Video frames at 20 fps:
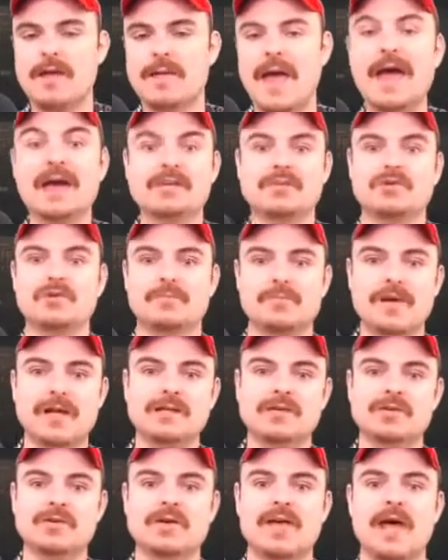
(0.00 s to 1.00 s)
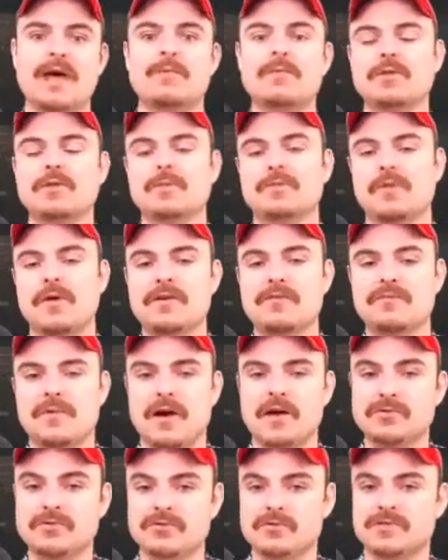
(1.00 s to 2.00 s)
extra bits you get with the Brave
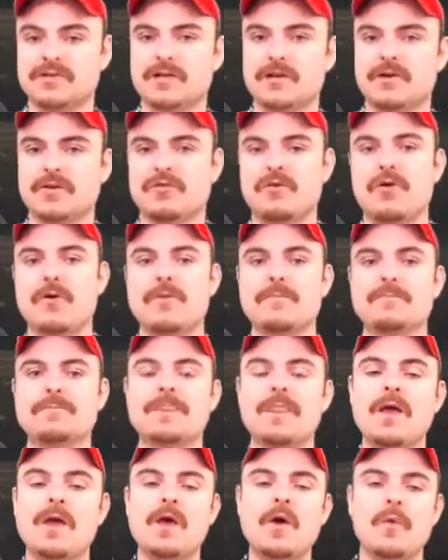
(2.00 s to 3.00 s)
browser instead of Chrome,